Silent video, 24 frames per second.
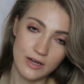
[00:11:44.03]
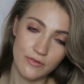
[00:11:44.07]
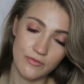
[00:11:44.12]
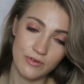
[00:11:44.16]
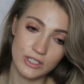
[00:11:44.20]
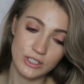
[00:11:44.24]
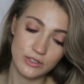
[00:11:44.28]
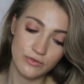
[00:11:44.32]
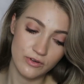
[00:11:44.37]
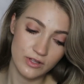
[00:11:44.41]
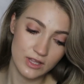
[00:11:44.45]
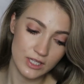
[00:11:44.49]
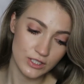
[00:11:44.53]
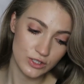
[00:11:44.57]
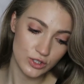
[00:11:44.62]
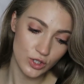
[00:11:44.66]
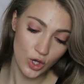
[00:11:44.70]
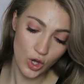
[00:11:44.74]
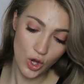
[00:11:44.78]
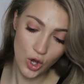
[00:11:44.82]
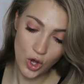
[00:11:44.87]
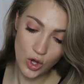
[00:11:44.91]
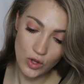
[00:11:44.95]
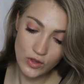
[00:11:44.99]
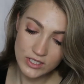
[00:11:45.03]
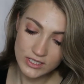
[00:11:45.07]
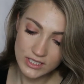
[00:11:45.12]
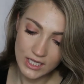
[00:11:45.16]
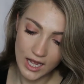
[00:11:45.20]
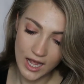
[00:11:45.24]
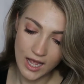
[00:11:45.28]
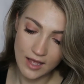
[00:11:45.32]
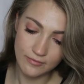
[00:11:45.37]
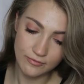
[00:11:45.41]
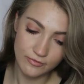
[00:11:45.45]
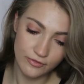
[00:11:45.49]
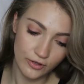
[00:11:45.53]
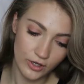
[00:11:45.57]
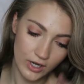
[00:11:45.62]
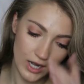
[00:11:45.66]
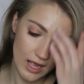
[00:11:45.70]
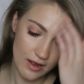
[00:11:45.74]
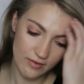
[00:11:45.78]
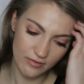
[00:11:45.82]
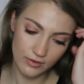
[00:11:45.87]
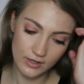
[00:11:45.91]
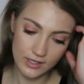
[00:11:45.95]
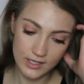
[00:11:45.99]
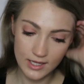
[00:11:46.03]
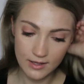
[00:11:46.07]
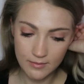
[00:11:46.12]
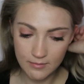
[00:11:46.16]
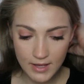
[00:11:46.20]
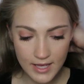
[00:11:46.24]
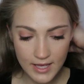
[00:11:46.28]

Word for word: I reach for this all the time for everyday